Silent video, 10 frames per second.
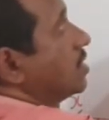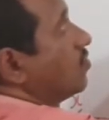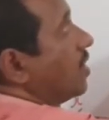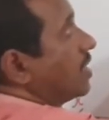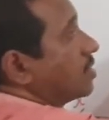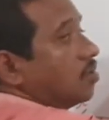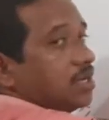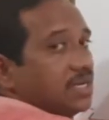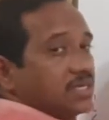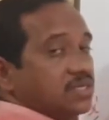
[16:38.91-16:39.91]
the
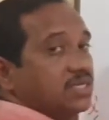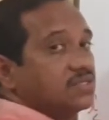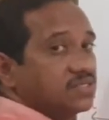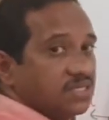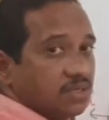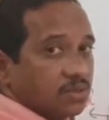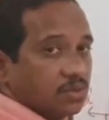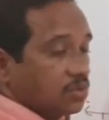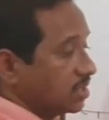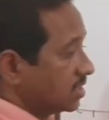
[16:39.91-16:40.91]
y-coordinate is
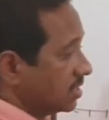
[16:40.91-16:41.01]
0,